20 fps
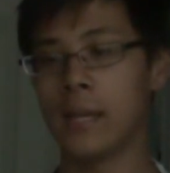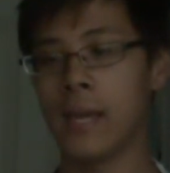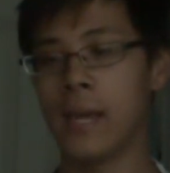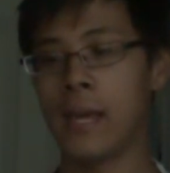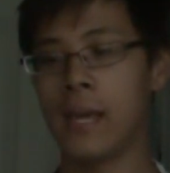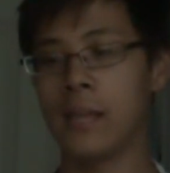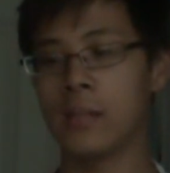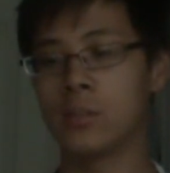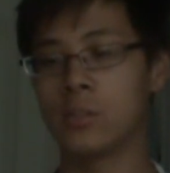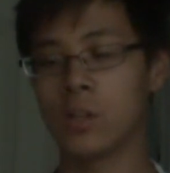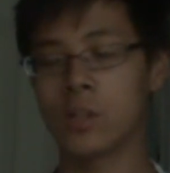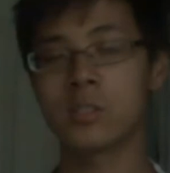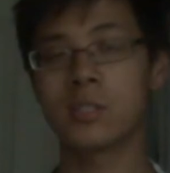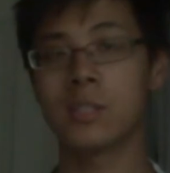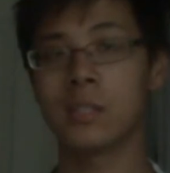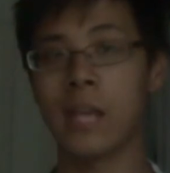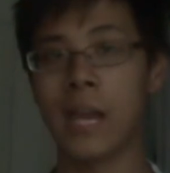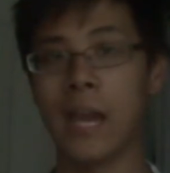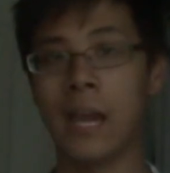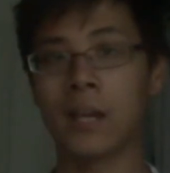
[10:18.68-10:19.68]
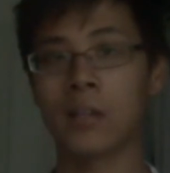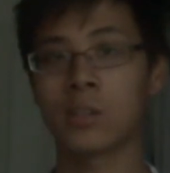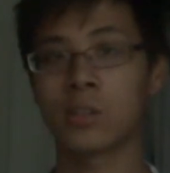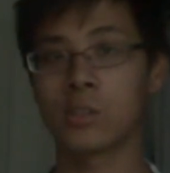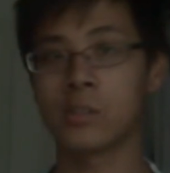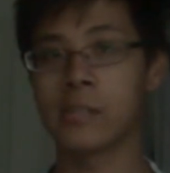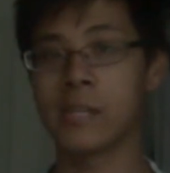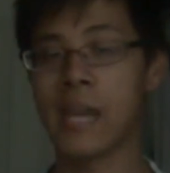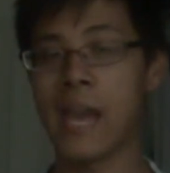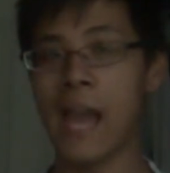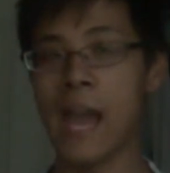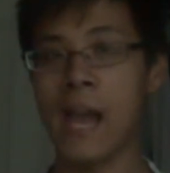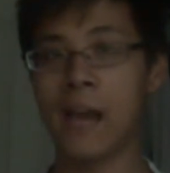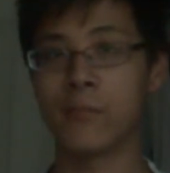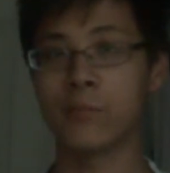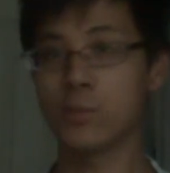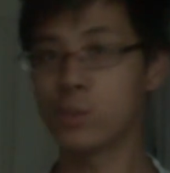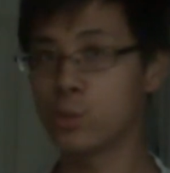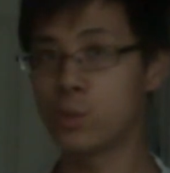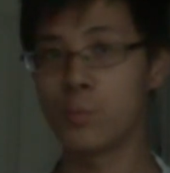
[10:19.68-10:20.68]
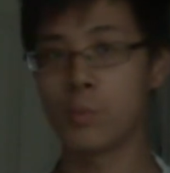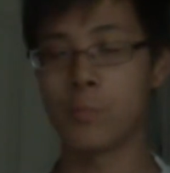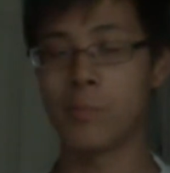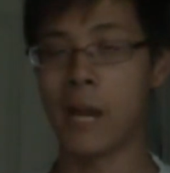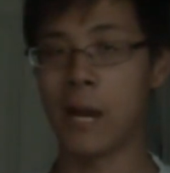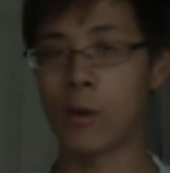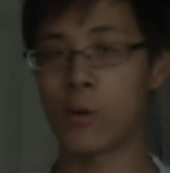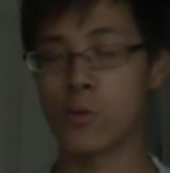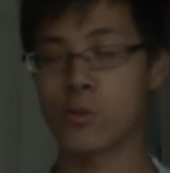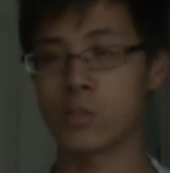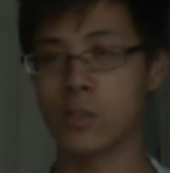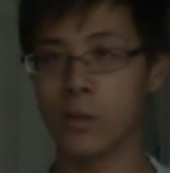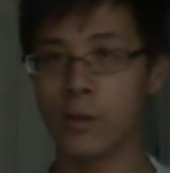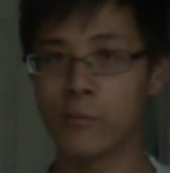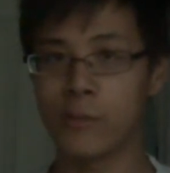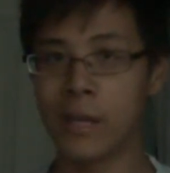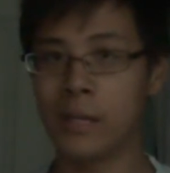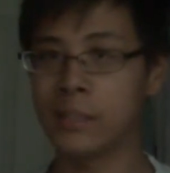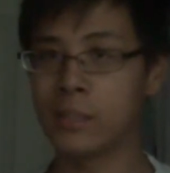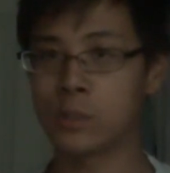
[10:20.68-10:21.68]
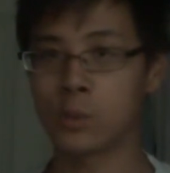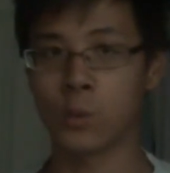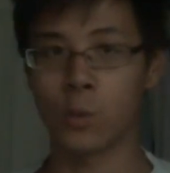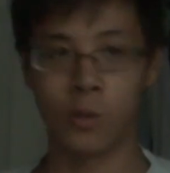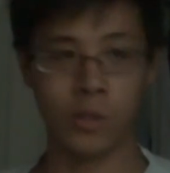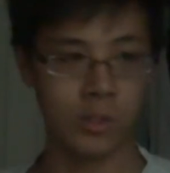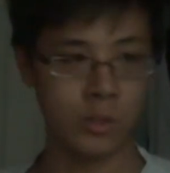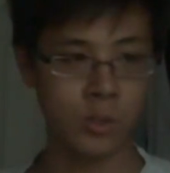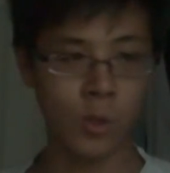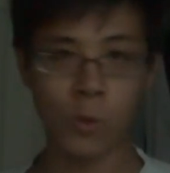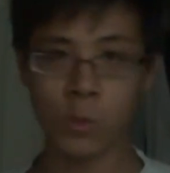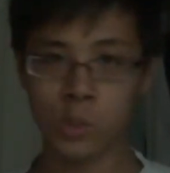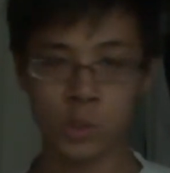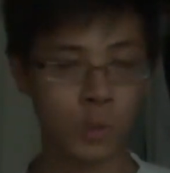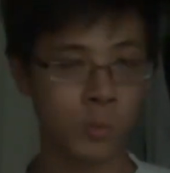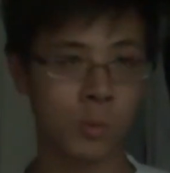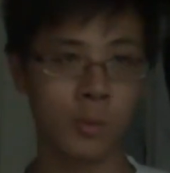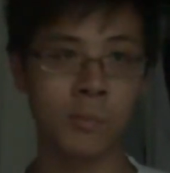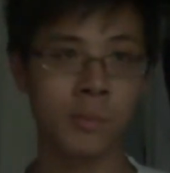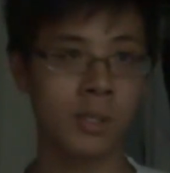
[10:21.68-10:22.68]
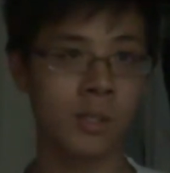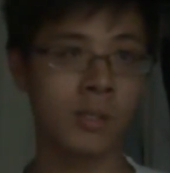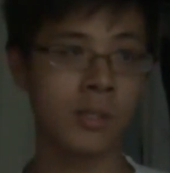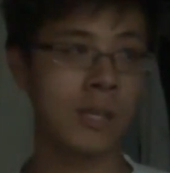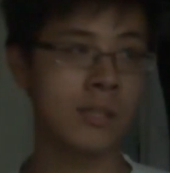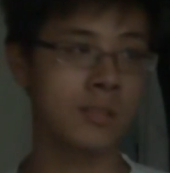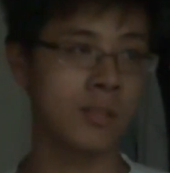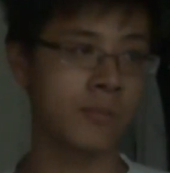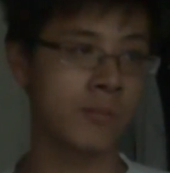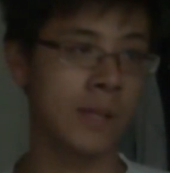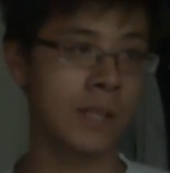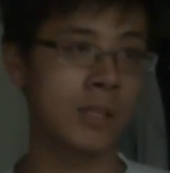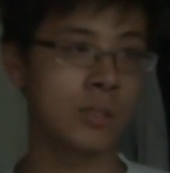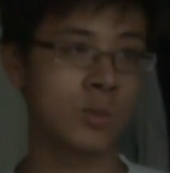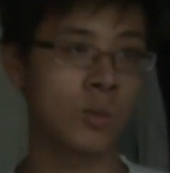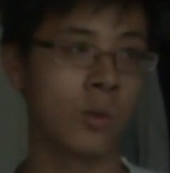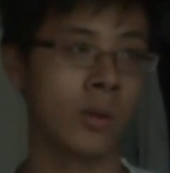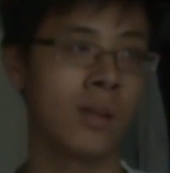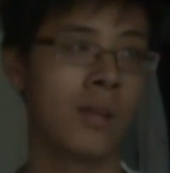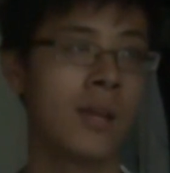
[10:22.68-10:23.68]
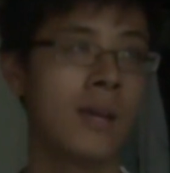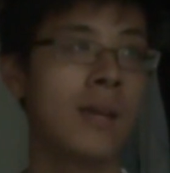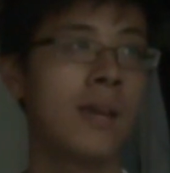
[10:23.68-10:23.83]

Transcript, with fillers: and doesn't actually have superpowers of any sort, no super abilities of any sort.